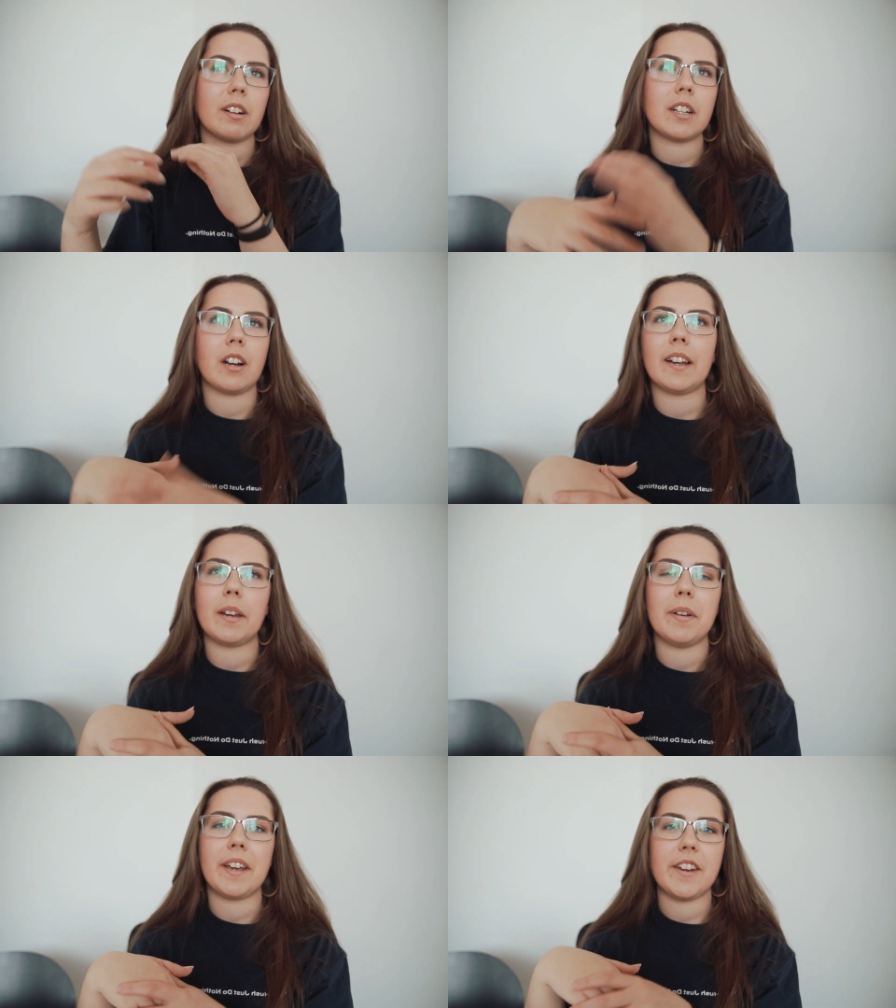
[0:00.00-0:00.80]
client
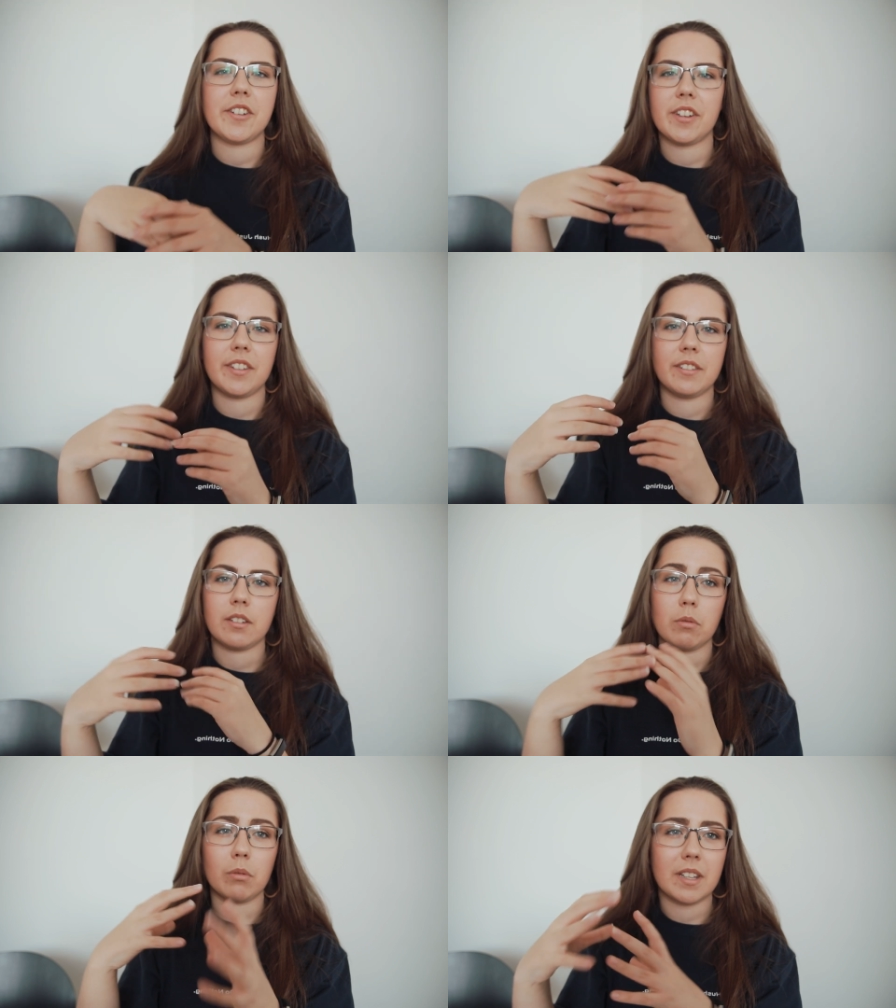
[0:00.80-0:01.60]
communications
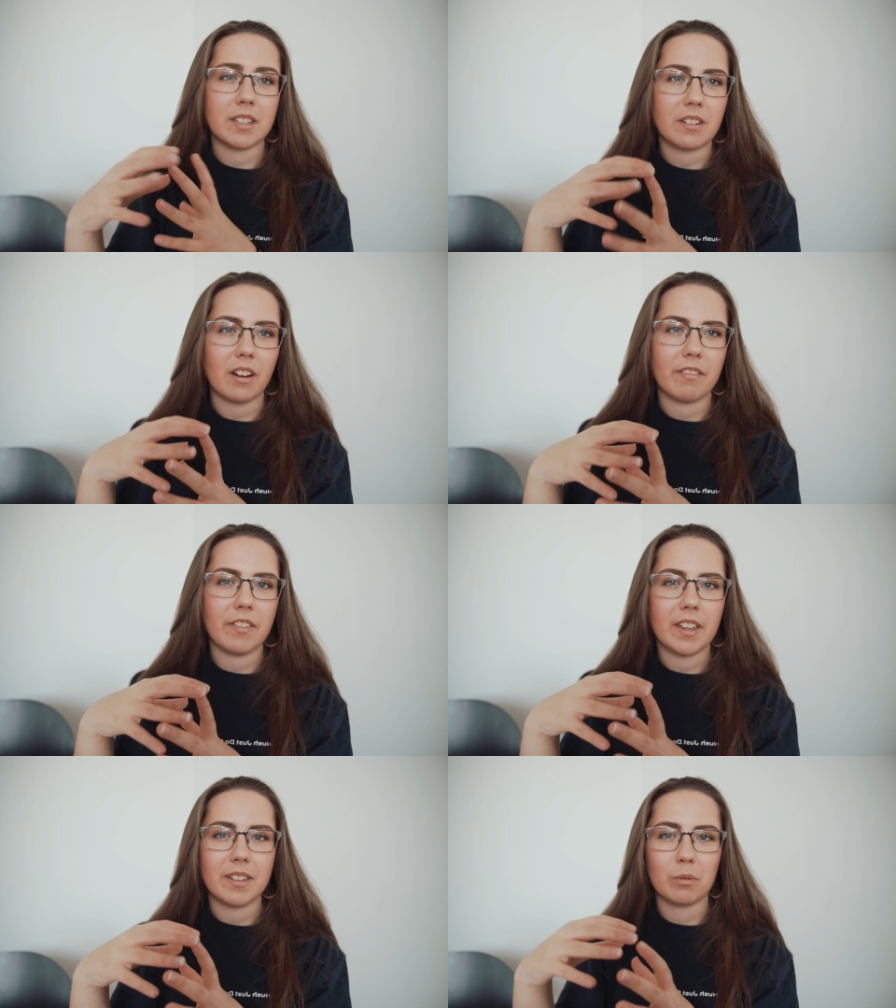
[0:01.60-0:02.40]
and all this
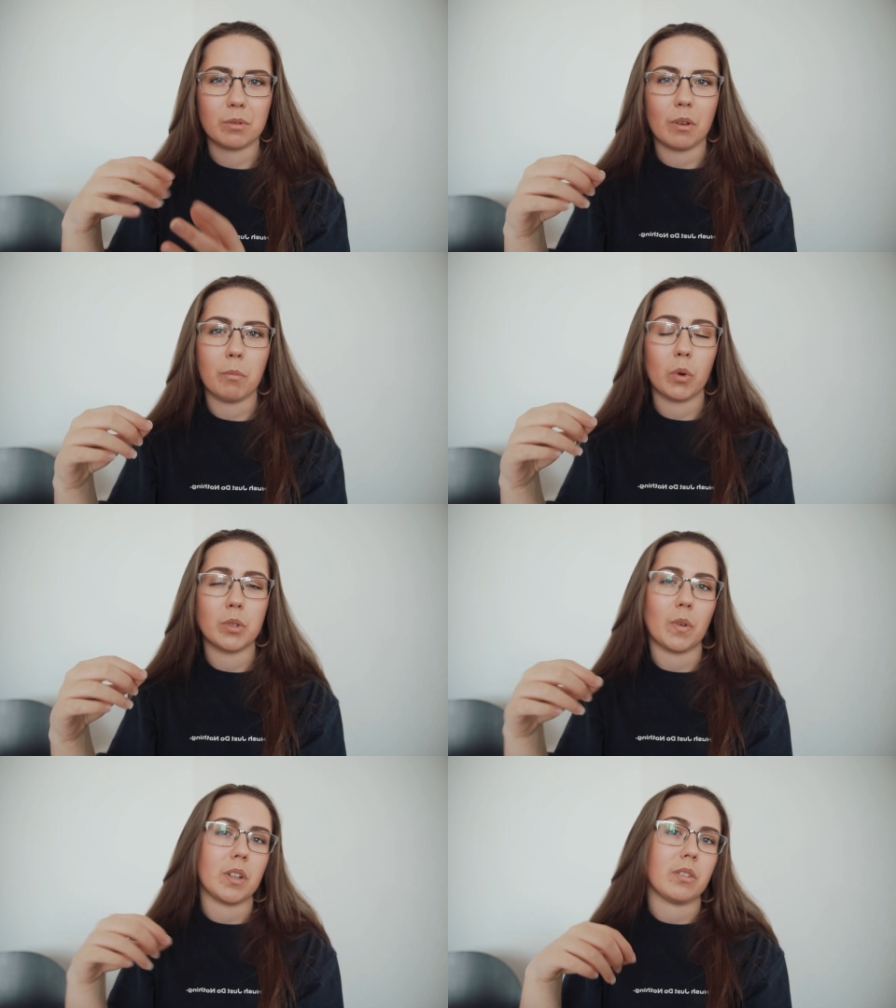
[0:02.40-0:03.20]
stuff, it's also
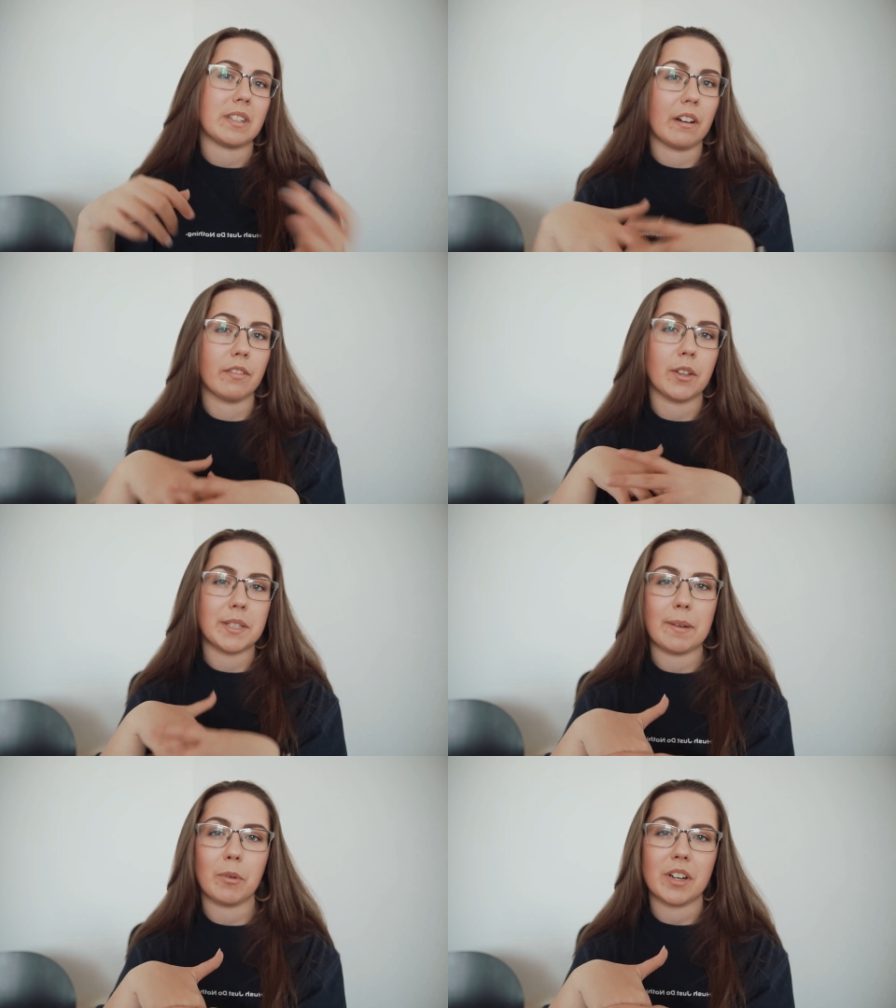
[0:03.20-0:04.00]
important to ask yourself those
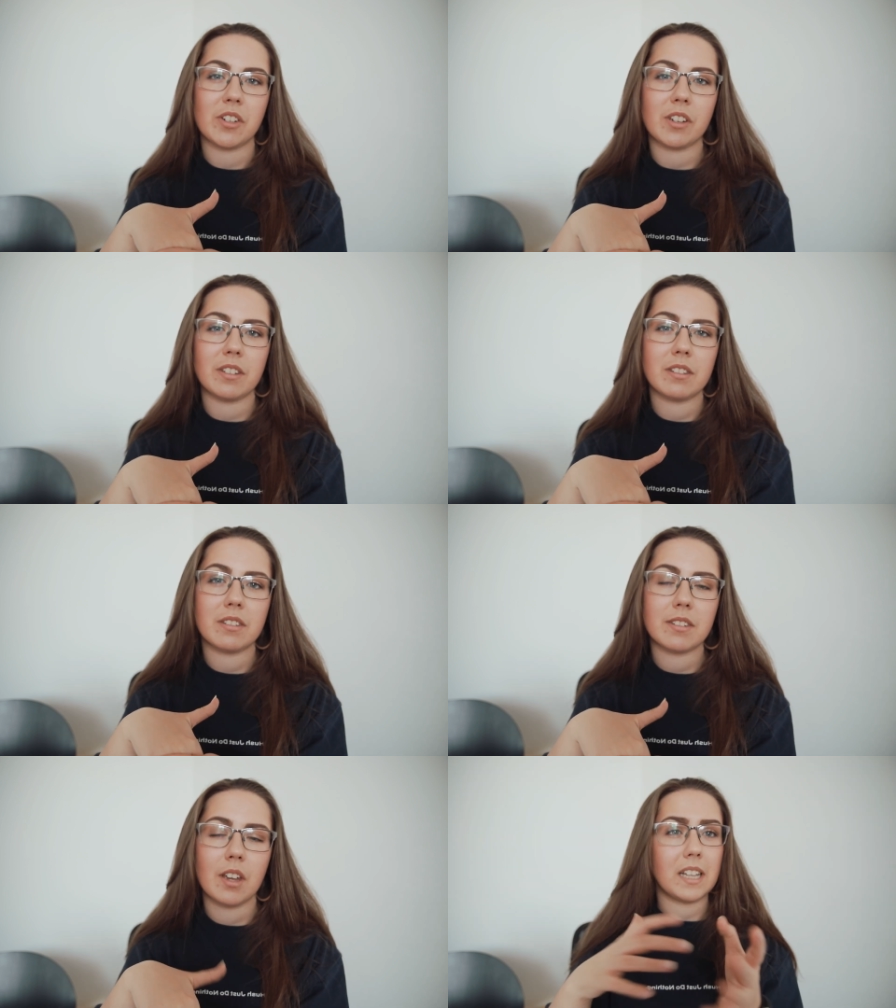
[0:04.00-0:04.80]
same questions.